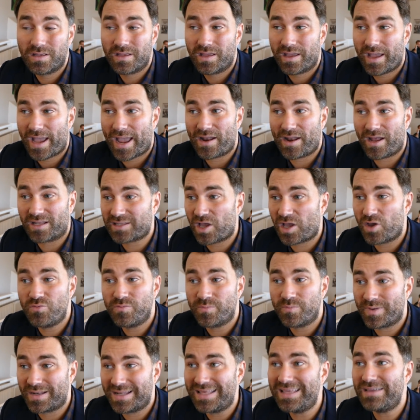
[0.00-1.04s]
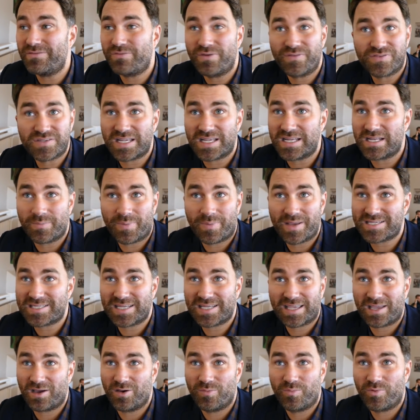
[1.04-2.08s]
And I don't believe we've seen the best
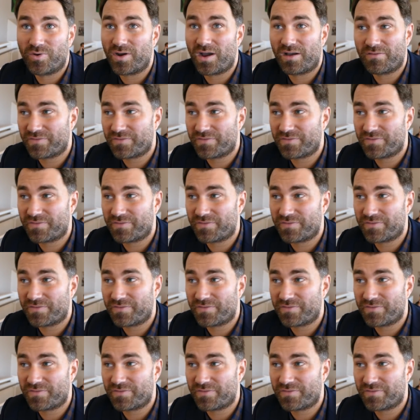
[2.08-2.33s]
of Kell Brook.